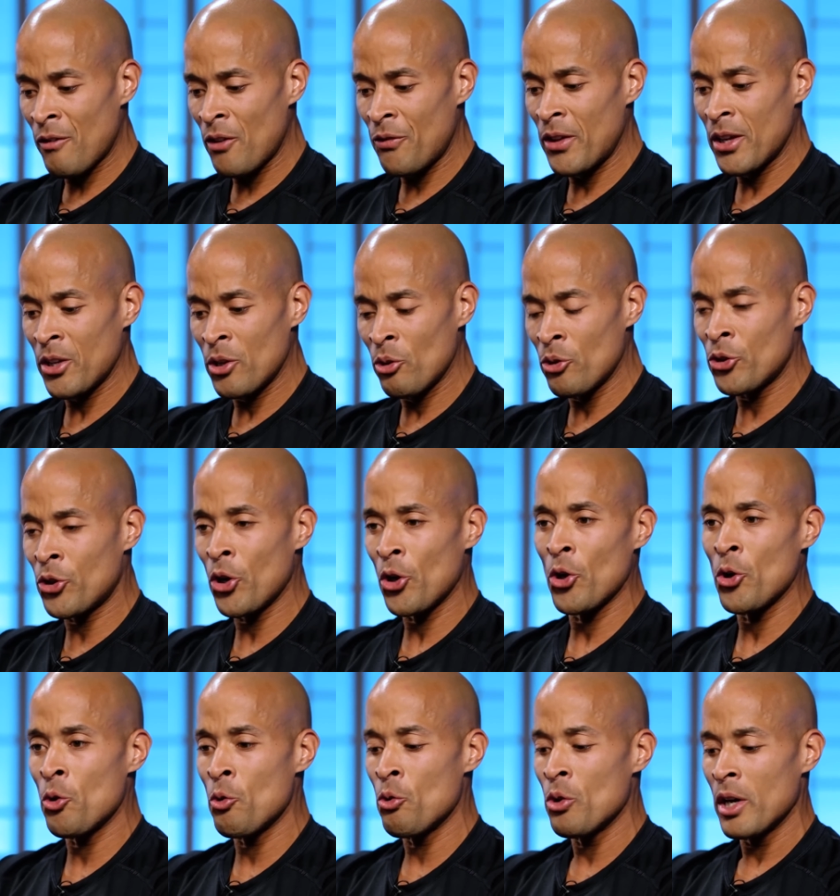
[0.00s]
everything you
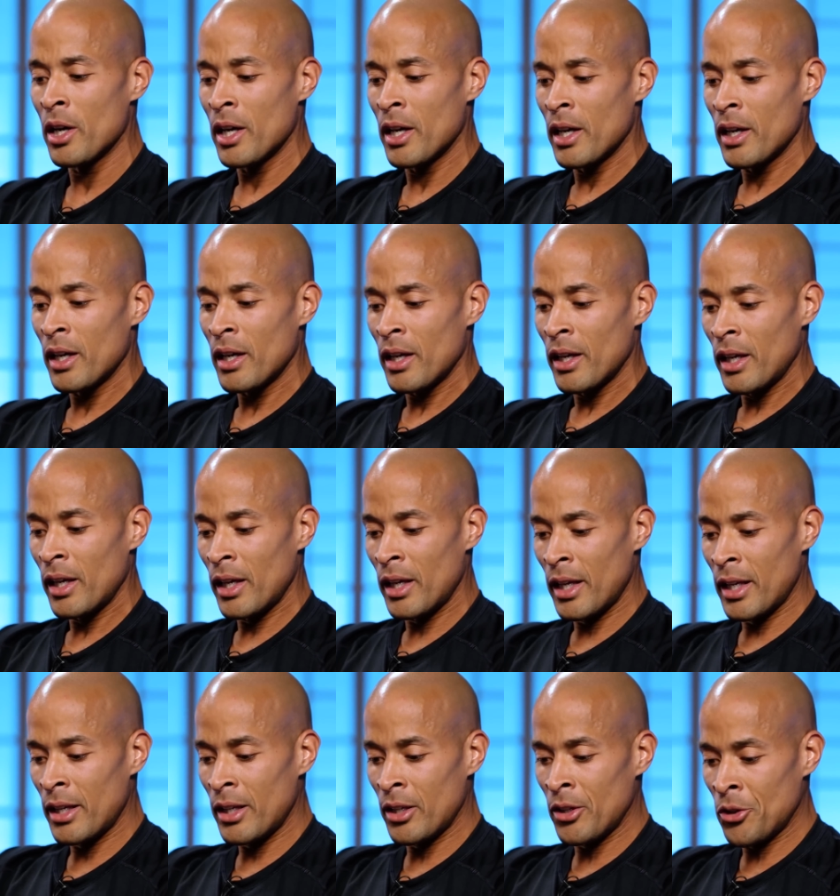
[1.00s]
do,
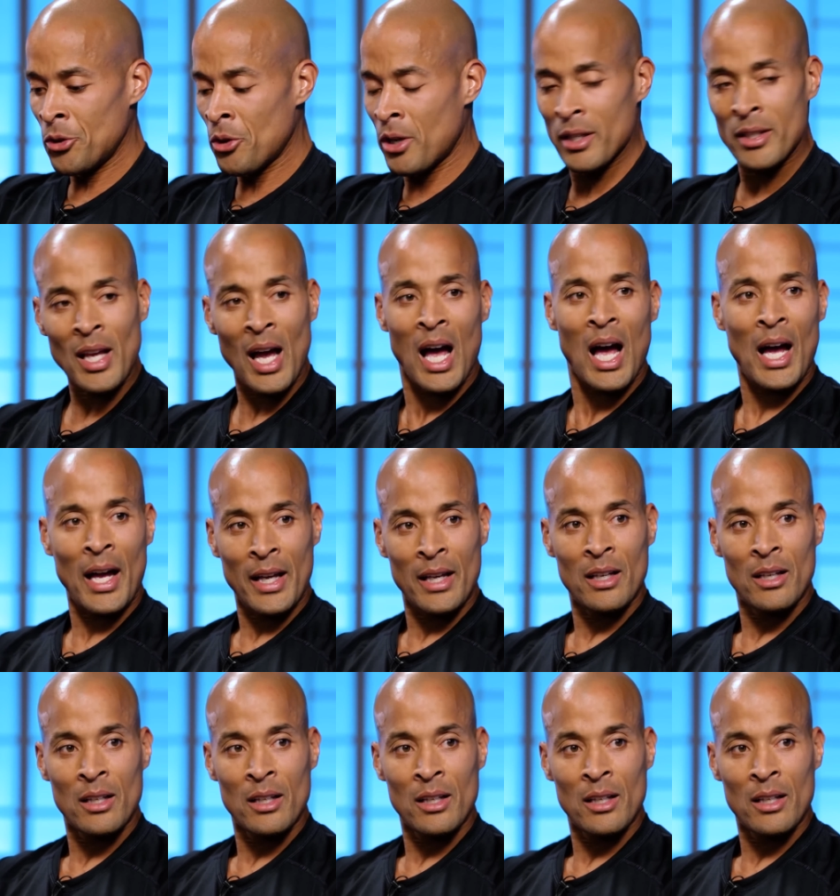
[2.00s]
you could die.